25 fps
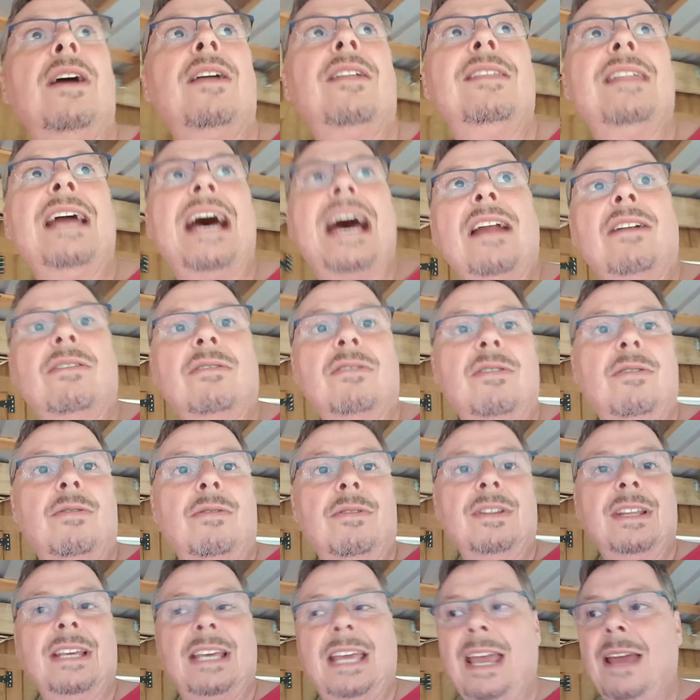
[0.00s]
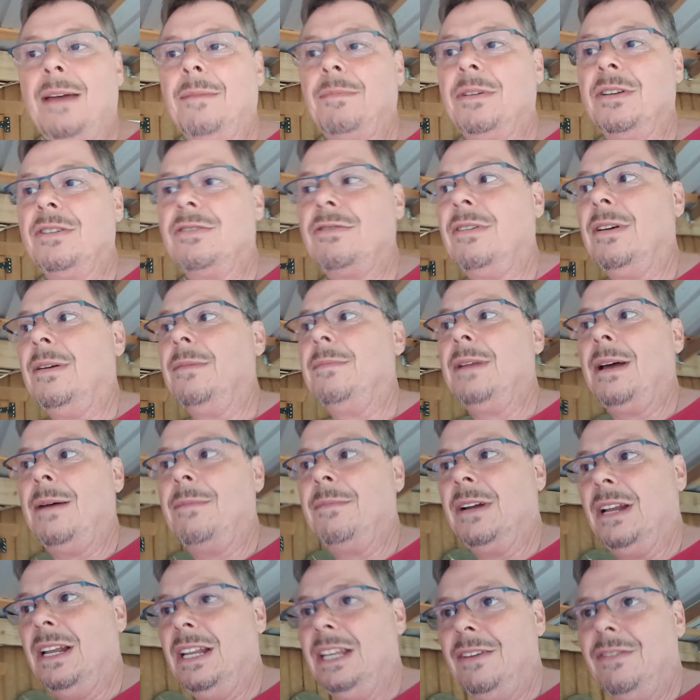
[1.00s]
that'll go on the camping trip. Now I'm
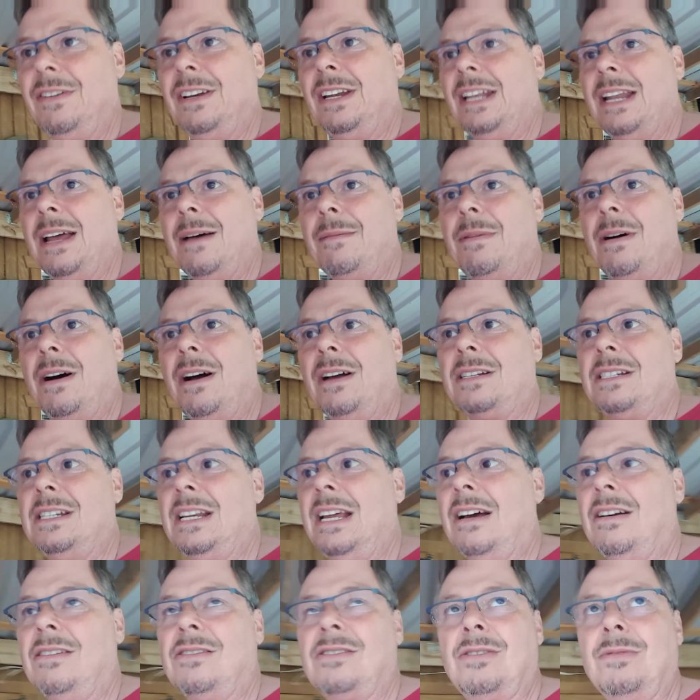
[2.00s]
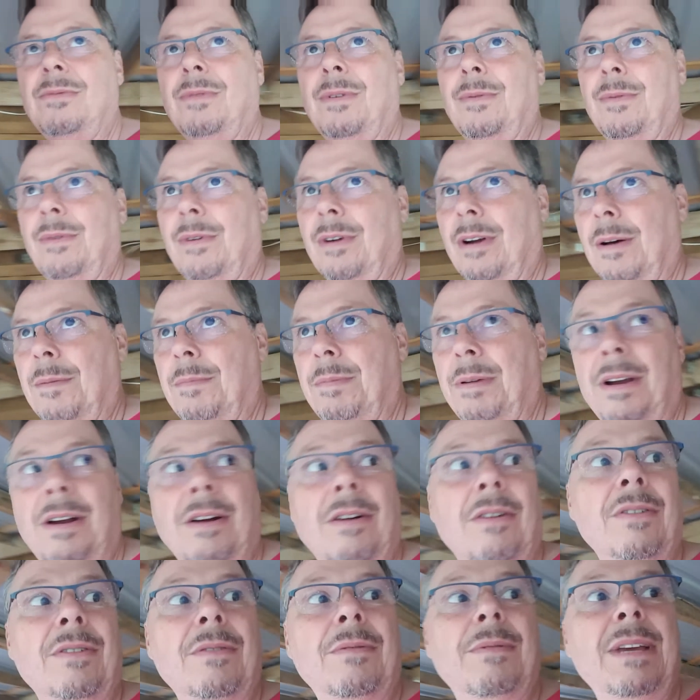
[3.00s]
going to leave it in that box now, so when we're up here
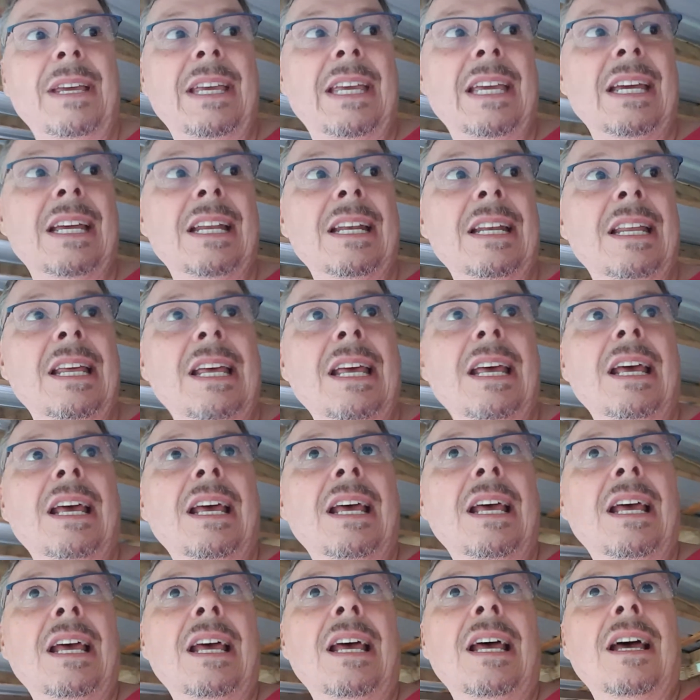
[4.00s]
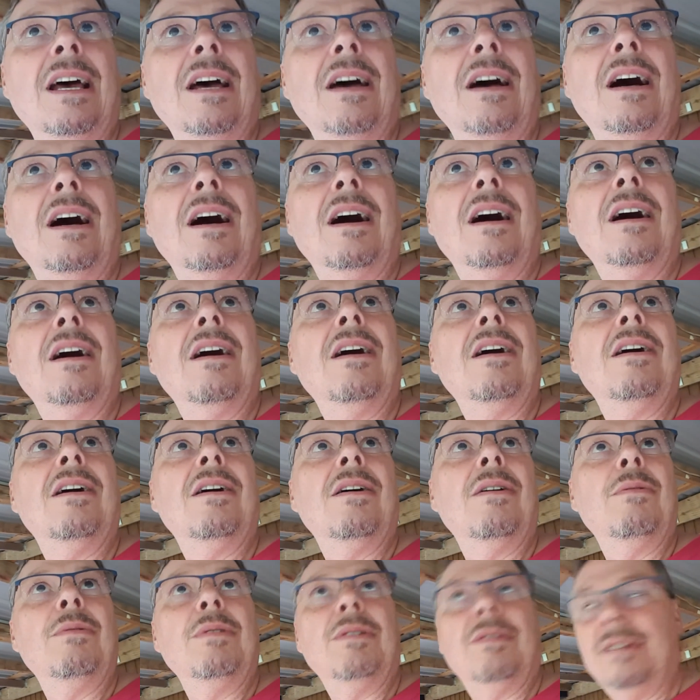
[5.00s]
on the weekend,
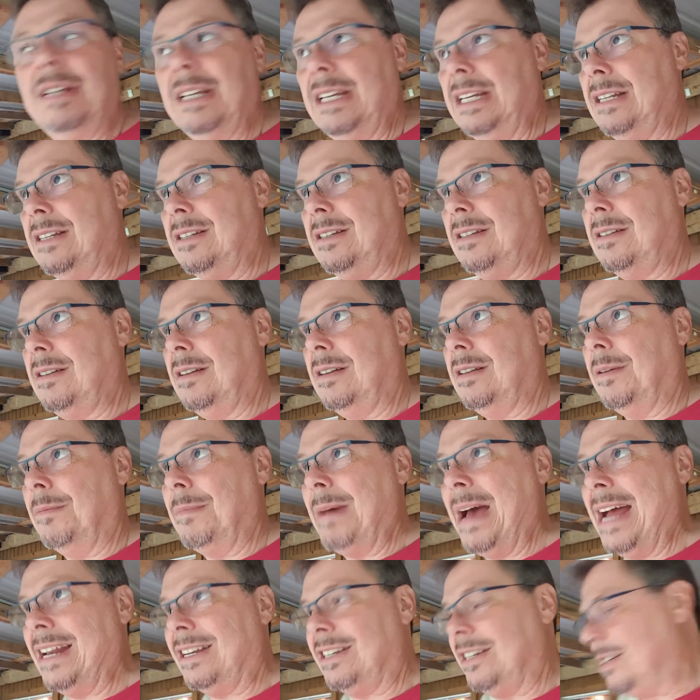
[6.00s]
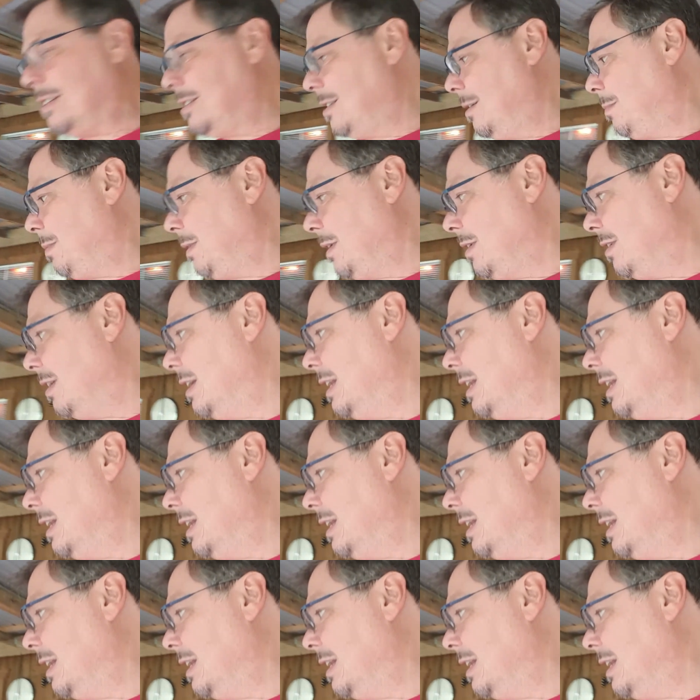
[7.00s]
we'll need the matches up here at